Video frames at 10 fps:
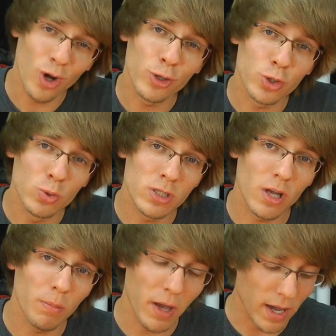all two
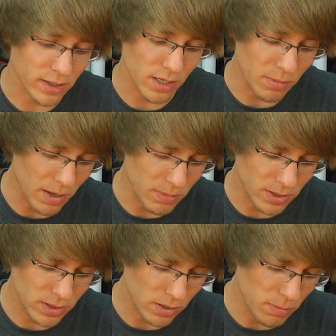cell packs. I'm not
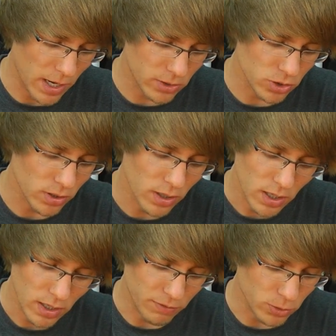mixing and matching.
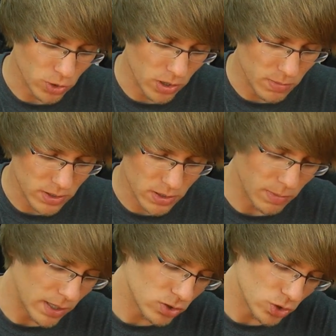If you're trying to mix and
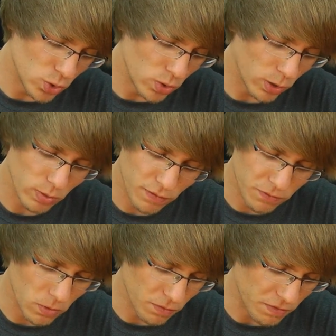match two, three,
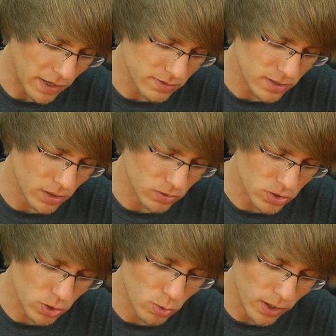four, five cell or
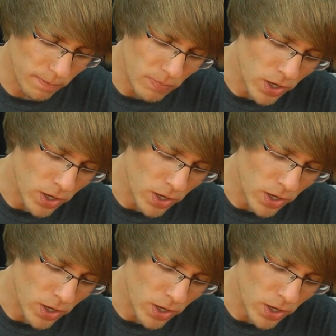so on,